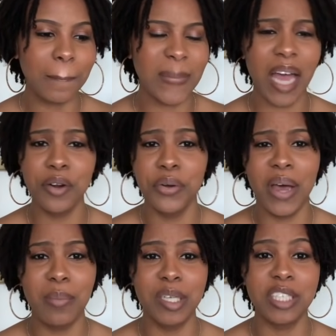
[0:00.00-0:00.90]
I don't know
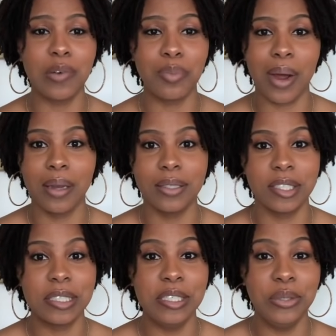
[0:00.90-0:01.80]
how much of a product
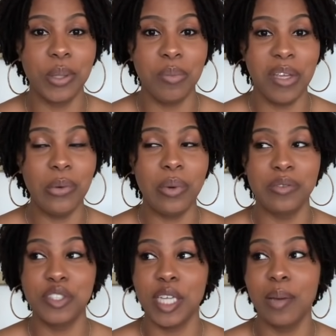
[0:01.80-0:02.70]
junkie you can be
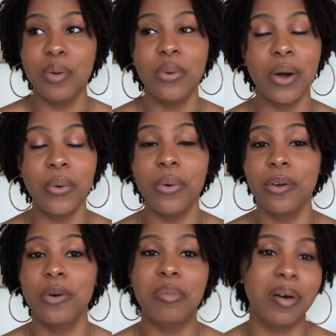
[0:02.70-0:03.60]
with shampoo and
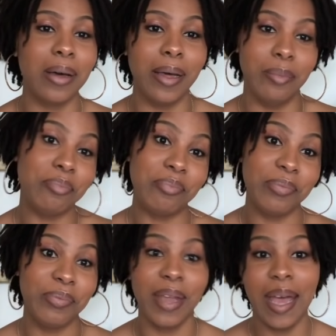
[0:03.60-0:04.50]
oil, but
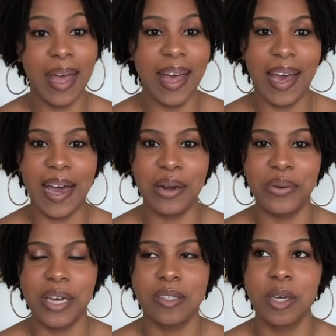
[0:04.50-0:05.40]
I don't
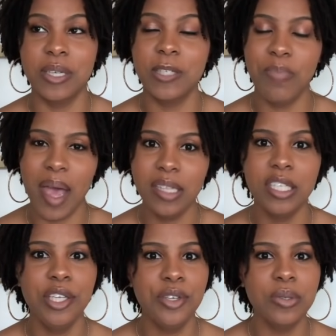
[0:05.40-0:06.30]
know. So expect
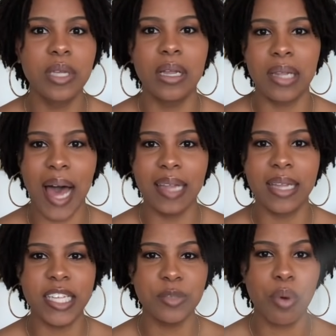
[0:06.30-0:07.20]
to use a lot
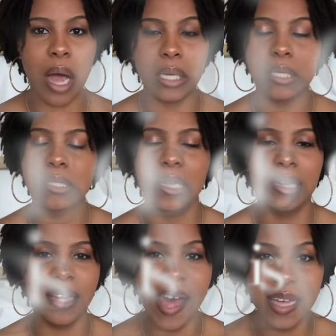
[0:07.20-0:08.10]
less products.
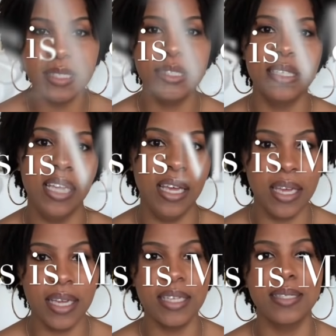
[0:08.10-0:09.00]
Less
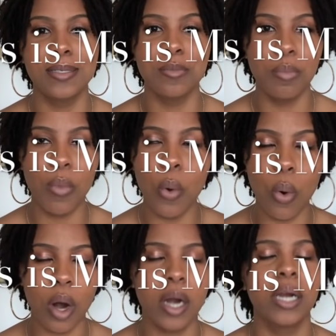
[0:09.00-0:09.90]
is
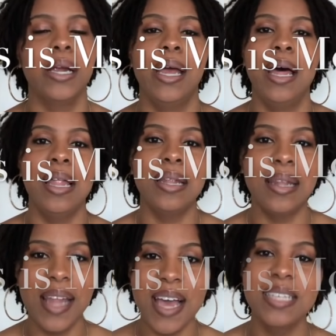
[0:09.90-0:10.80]
more.
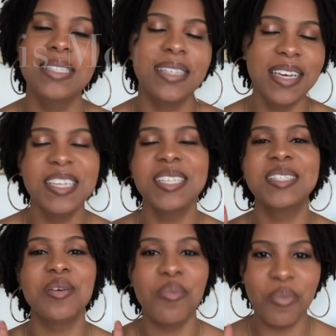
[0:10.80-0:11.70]
Less
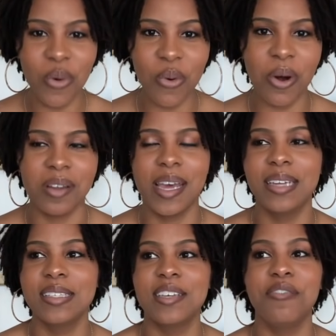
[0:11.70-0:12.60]
is more.
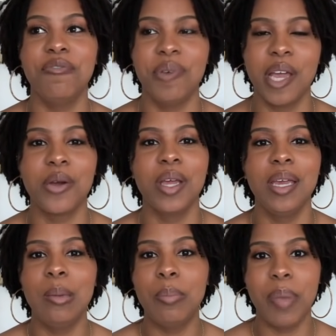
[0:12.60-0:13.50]
That is a
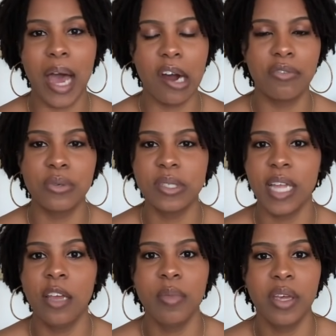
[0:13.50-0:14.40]
very powerful
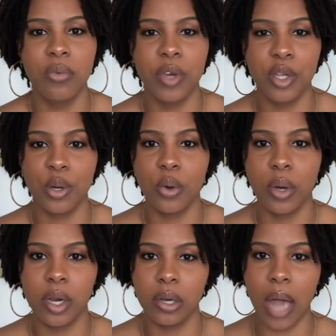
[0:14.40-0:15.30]
statement when you're
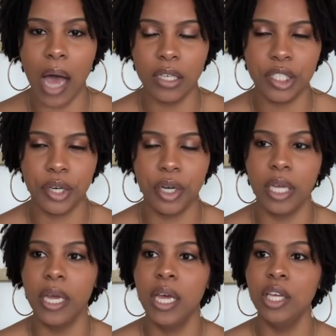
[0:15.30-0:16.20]
on your lock
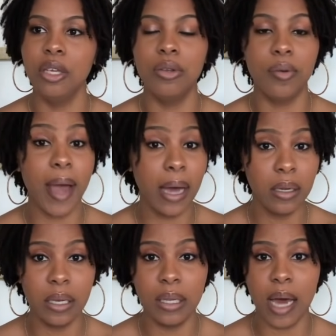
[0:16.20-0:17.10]
journey. You do not
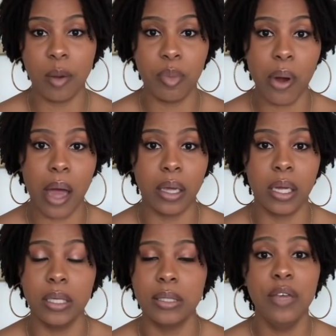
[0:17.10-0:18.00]
need a lot of products.